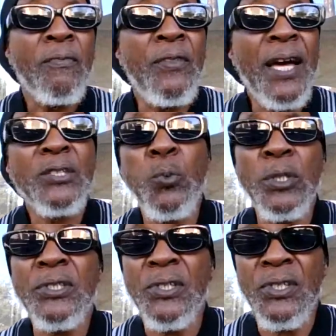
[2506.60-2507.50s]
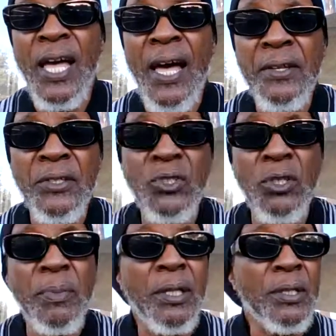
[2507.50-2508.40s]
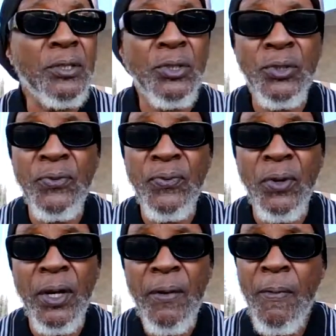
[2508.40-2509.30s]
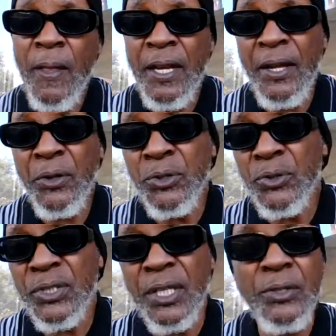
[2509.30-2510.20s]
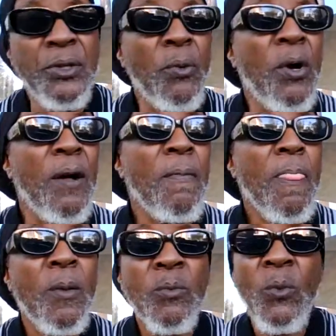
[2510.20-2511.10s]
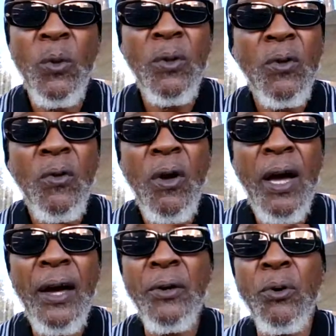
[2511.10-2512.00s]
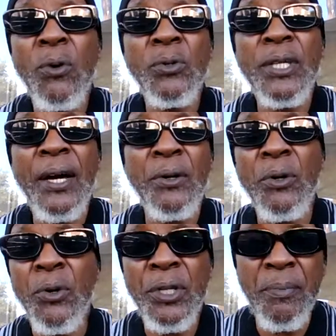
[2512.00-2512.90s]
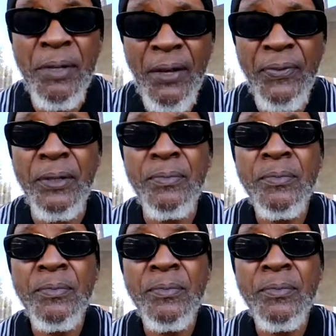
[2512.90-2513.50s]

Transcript: That's what society is going to be looking to you for. And I know you say, you know what? I don't owe them nothing.